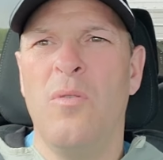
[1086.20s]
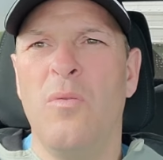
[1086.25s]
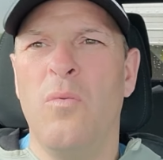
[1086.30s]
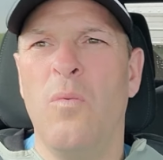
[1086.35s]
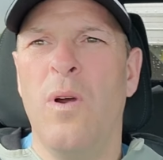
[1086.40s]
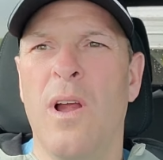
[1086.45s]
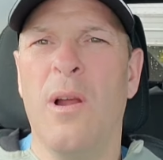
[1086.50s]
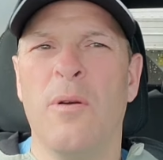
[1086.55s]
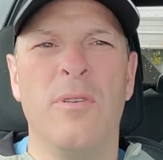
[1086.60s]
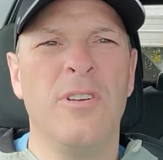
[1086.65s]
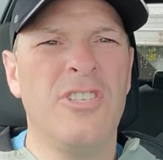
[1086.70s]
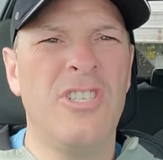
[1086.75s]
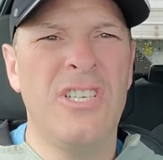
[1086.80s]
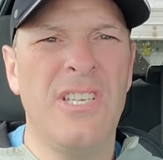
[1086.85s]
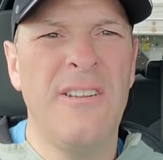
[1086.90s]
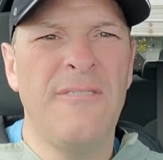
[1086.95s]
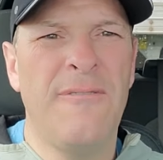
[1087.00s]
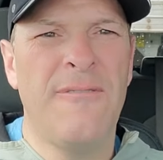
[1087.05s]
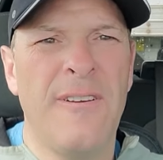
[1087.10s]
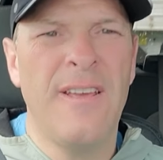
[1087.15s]
Where would
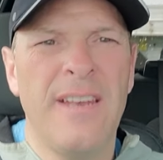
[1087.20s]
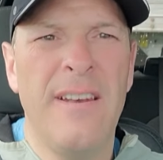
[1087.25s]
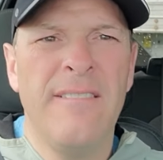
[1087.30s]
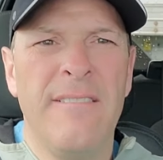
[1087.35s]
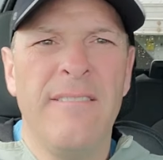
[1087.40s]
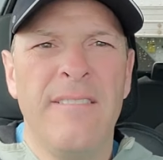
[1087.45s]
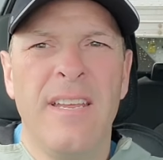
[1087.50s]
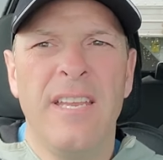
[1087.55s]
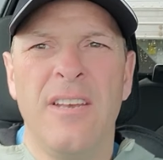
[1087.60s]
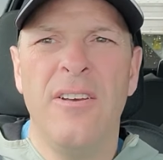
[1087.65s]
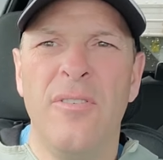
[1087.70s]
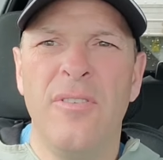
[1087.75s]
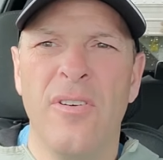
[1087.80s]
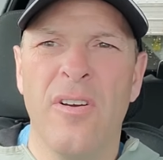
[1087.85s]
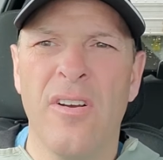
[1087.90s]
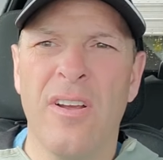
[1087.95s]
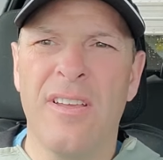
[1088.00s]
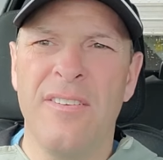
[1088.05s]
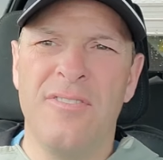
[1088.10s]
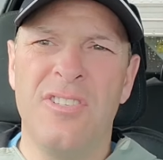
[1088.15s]
she fit in New
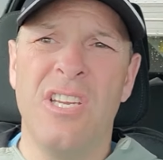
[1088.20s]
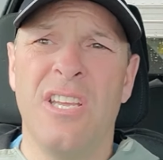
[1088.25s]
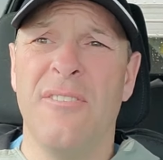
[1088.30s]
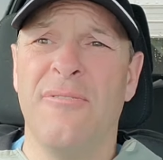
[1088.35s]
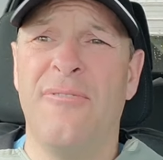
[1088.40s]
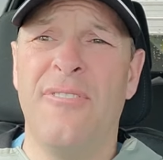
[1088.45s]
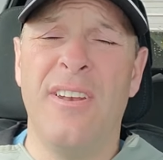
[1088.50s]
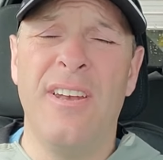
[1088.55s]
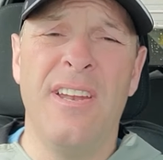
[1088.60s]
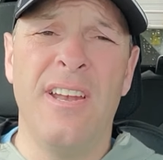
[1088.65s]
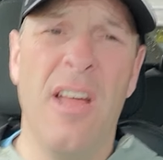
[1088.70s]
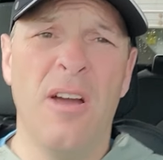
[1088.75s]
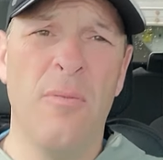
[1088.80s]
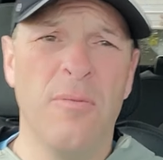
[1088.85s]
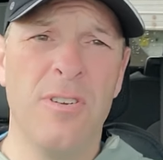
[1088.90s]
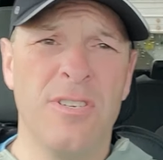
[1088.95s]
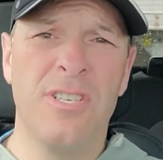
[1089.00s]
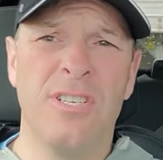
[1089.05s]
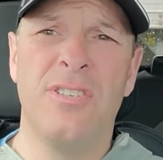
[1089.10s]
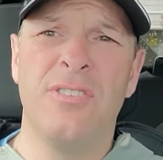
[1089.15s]
York? If she can fit in an
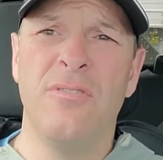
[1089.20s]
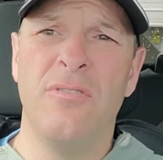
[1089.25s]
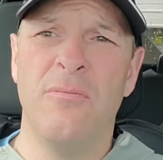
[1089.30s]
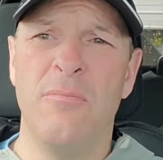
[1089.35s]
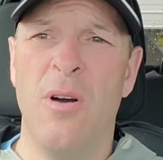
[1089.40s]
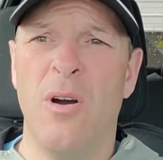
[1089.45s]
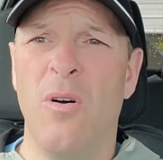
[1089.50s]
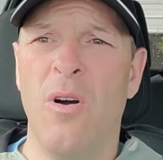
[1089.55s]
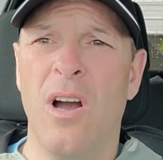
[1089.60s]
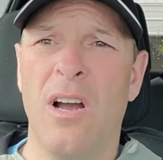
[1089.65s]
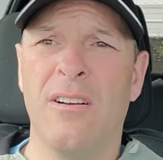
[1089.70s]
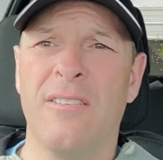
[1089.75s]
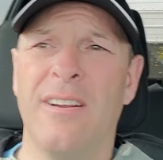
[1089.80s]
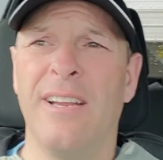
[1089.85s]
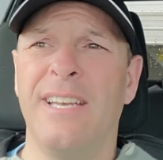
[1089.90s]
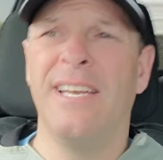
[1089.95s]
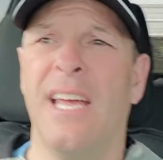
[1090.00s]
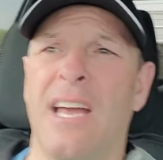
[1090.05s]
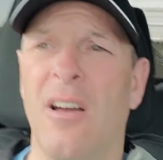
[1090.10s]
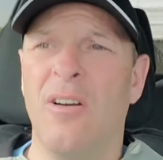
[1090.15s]
Elmer's Two of Mohawk
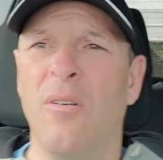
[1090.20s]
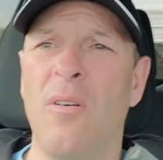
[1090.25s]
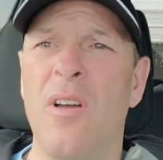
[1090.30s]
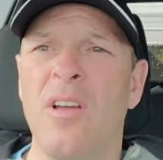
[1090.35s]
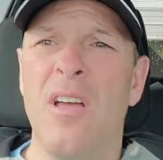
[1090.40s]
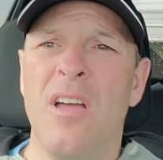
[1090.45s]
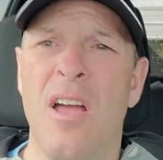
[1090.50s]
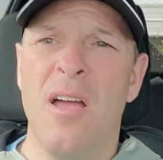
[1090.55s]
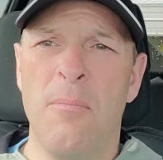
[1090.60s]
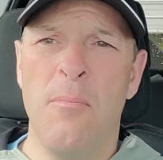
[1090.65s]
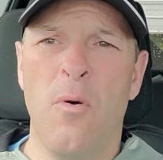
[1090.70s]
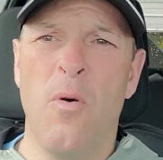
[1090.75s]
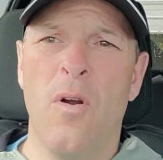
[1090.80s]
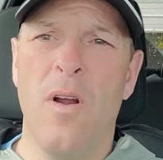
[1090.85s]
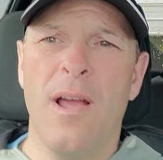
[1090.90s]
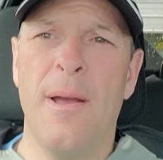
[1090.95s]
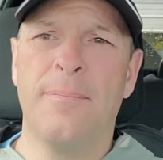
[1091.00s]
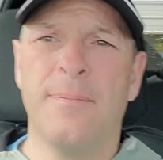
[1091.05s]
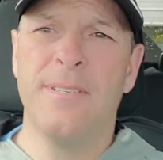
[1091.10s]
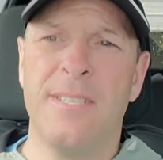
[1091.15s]
right now, I'm
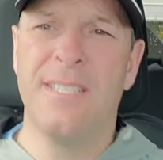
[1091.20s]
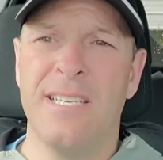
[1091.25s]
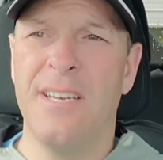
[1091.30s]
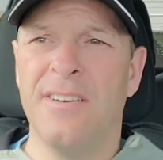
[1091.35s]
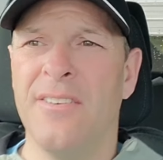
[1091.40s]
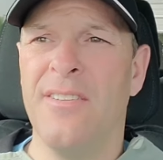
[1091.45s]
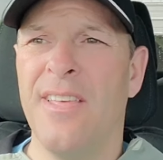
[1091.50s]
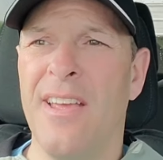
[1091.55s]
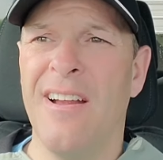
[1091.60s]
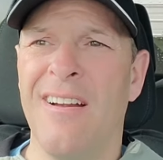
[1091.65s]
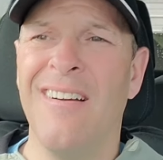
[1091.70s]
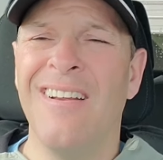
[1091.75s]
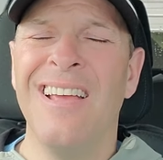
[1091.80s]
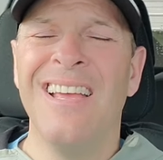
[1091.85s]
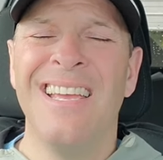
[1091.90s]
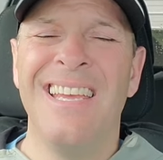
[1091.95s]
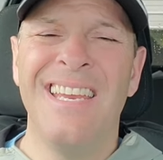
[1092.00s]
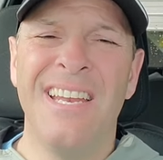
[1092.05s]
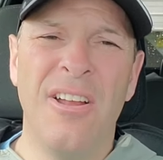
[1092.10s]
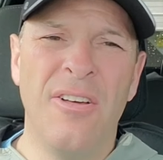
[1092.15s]
more apt to send her there.
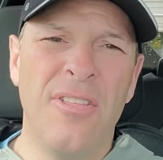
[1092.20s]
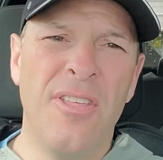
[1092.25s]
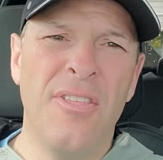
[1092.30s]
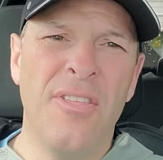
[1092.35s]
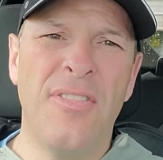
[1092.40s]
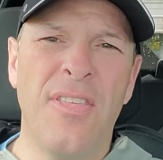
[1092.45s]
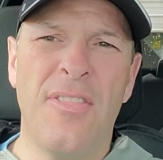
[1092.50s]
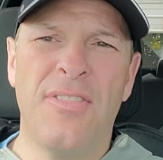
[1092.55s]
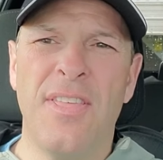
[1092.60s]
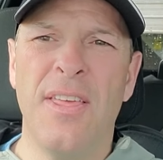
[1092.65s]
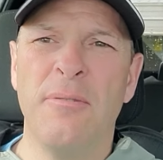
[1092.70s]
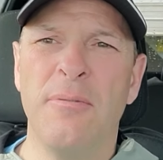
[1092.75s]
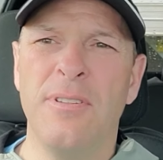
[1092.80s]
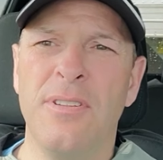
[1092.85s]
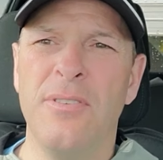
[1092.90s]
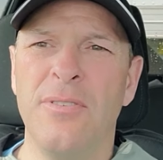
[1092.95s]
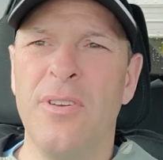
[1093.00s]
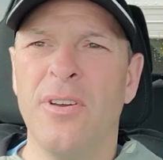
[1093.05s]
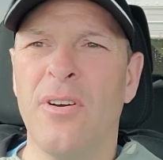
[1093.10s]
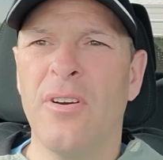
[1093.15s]
You know, the thing
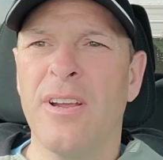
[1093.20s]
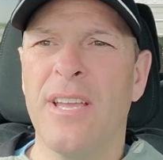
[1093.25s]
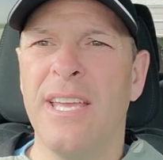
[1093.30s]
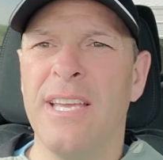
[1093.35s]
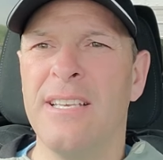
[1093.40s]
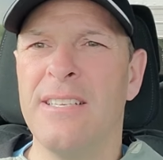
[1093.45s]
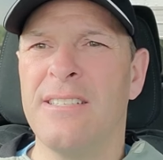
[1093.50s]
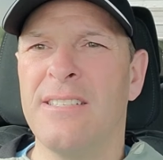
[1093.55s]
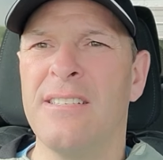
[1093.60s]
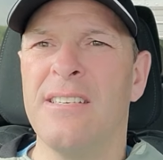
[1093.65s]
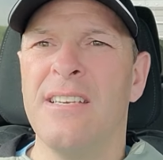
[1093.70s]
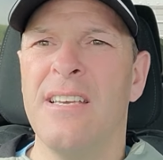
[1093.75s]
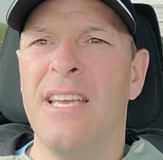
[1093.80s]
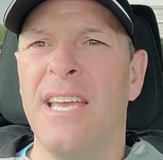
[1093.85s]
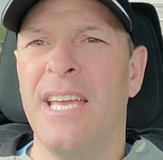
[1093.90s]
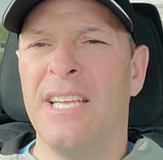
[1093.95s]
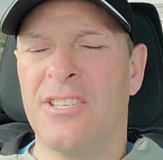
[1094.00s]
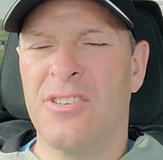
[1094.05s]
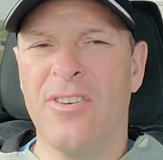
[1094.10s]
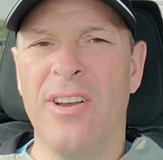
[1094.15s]
with New York is
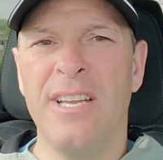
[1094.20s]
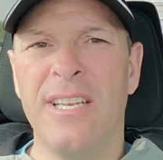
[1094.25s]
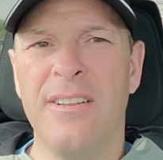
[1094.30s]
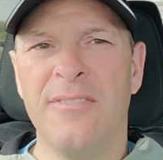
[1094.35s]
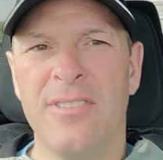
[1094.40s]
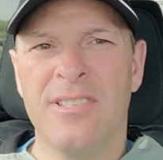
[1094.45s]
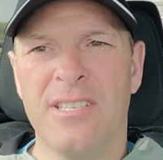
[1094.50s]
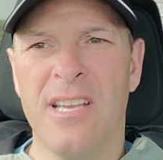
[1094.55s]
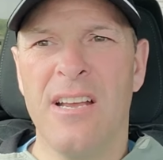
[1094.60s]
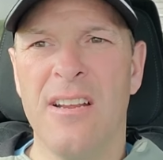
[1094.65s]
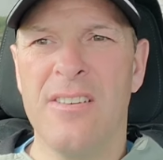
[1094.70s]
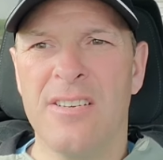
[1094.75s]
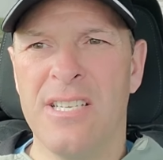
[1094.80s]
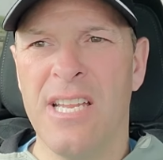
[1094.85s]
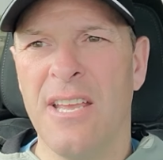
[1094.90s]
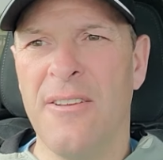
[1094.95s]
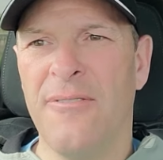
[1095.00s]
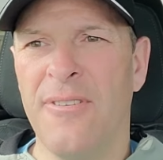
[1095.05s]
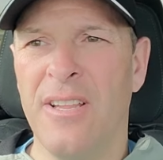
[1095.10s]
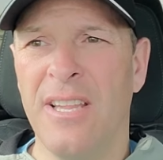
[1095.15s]
it's great to have a sire
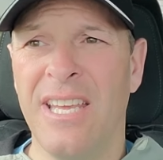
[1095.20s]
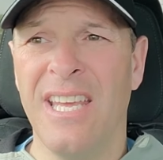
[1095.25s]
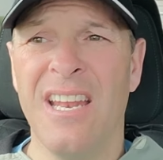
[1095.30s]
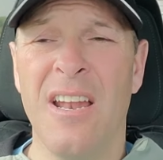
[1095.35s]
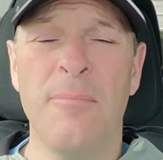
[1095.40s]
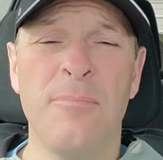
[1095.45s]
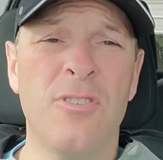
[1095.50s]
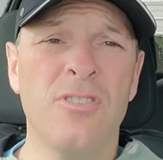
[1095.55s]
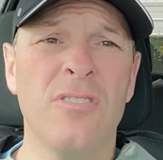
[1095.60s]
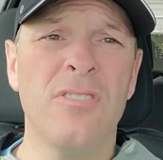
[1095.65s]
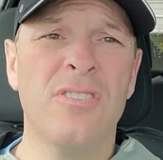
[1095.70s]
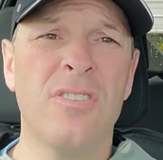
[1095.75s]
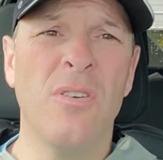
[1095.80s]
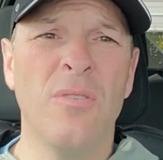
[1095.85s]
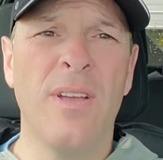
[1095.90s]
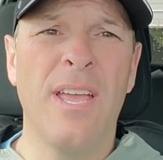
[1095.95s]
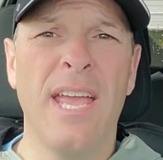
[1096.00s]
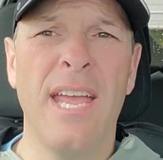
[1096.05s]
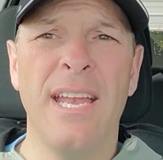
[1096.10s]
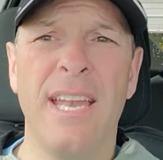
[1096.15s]
stake filly, and I'm sure it's
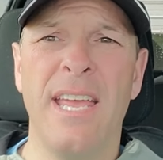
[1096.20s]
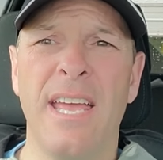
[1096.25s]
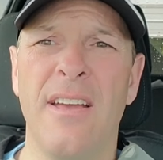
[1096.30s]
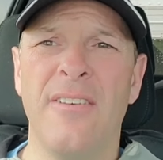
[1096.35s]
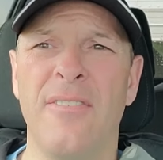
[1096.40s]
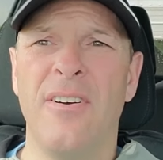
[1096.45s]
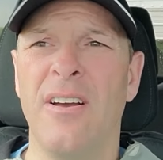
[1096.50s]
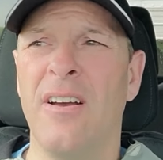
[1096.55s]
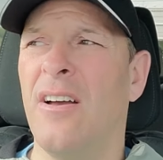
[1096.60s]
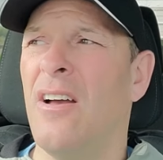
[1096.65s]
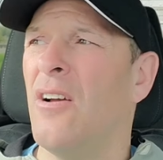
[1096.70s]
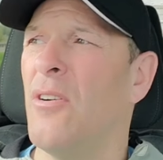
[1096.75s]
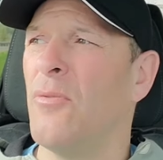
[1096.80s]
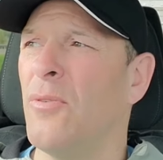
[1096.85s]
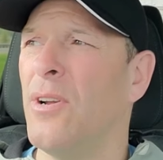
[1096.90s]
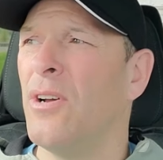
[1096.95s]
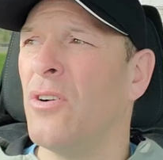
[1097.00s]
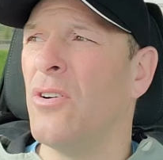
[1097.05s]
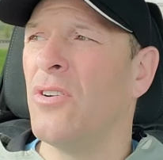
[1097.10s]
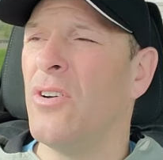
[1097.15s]
okay to have a
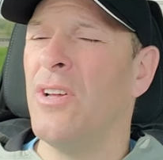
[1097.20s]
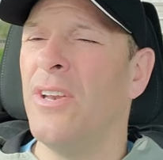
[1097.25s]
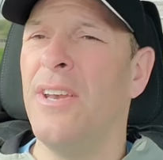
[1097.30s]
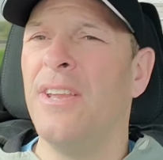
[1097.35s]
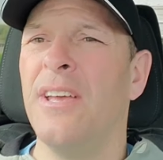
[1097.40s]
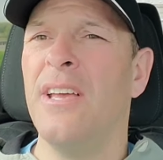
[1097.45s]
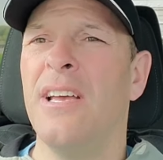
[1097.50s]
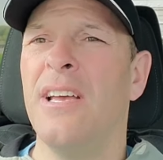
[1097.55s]
real good.